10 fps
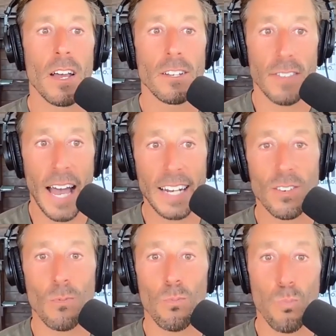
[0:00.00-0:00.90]
So that is
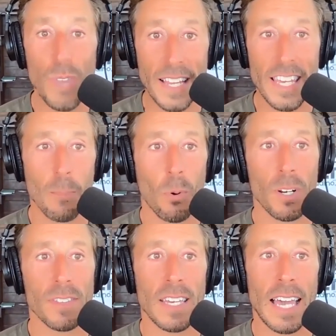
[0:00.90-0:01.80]
a really
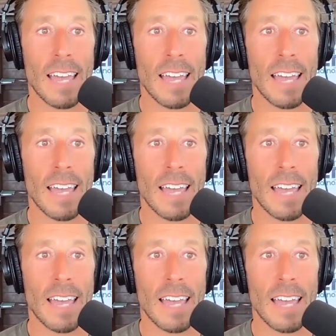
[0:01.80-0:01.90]
important thing.